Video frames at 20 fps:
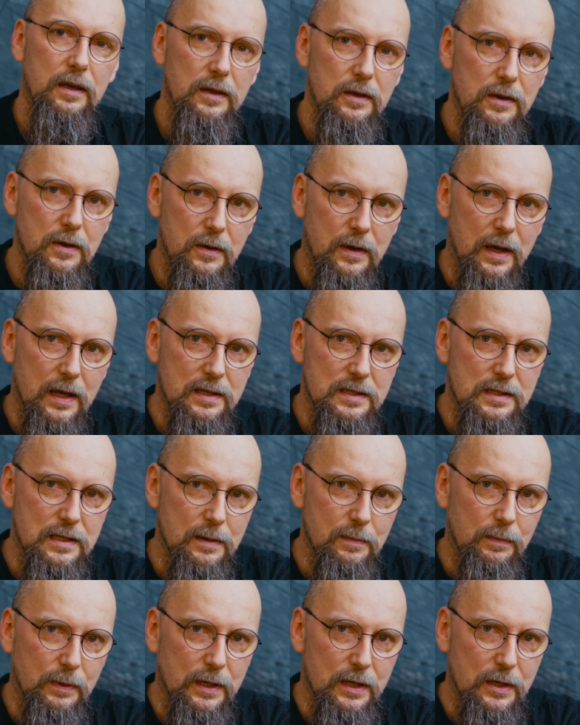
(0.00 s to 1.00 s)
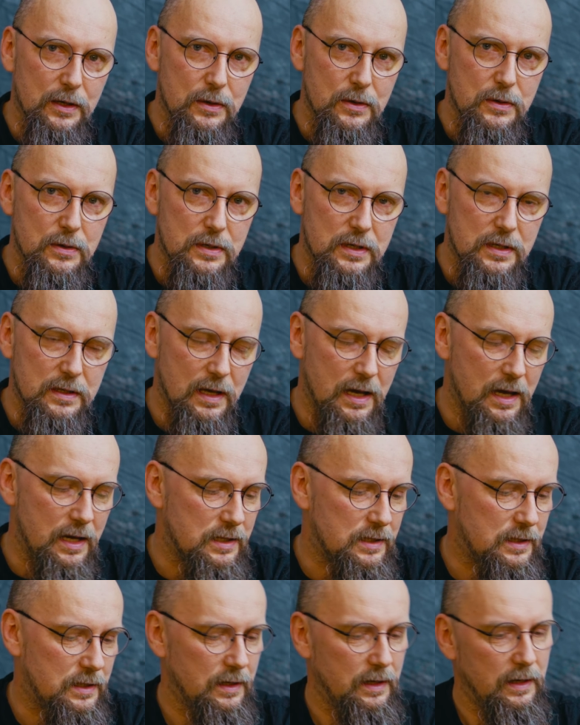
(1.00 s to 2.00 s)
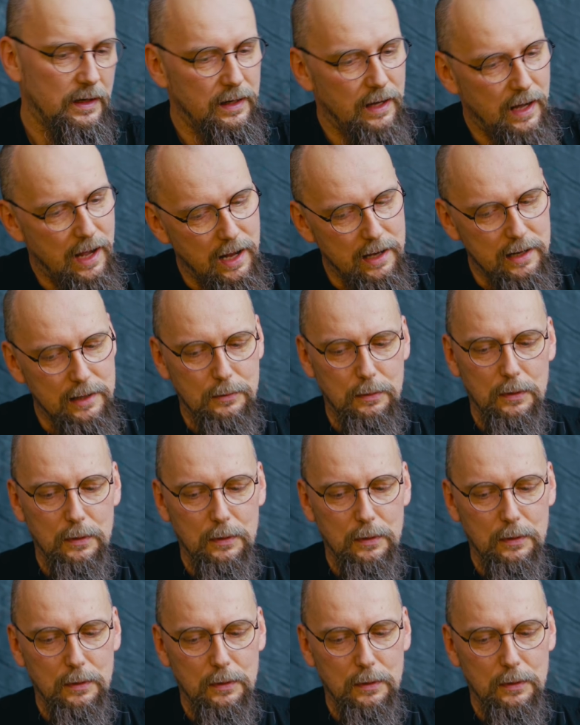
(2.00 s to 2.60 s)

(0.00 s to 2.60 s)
You can simply use this and it